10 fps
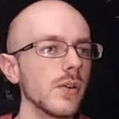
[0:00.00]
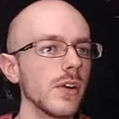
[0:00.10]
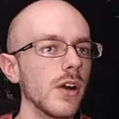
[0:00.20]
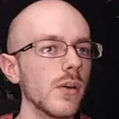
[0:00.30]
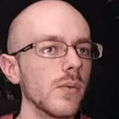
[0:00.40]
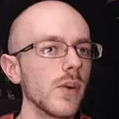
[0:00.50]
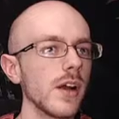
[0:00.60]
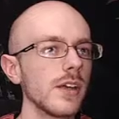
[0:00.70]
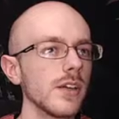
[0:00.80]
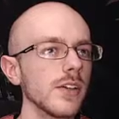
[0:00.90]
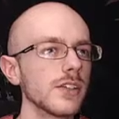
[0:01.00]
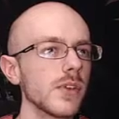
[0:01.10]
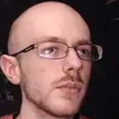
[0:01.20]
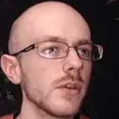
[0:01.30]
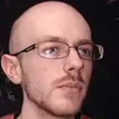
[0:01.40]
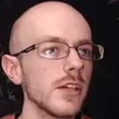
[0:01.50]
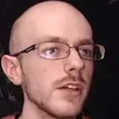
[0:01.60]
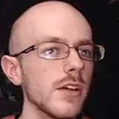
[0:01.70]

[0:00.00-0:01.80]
No, right here. That's fine by me.